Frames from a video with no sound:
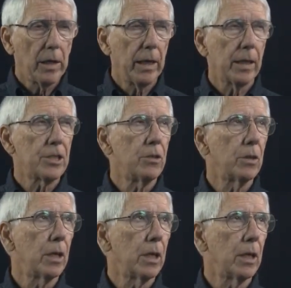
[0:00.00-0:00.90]
Okay, let's
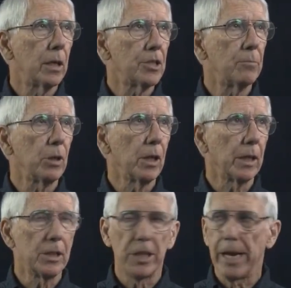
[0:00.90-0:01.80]
do a simple
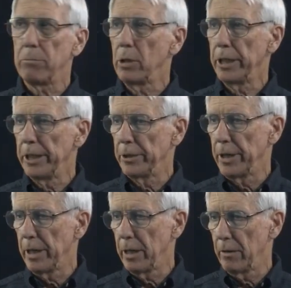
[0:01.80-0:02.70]
little example
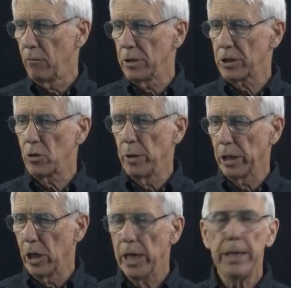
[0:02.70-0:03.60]
here uh, of what's
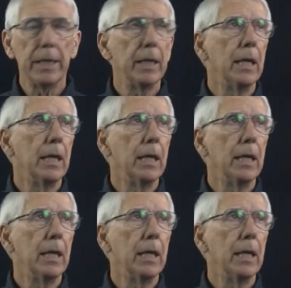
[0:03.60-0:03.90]
going on.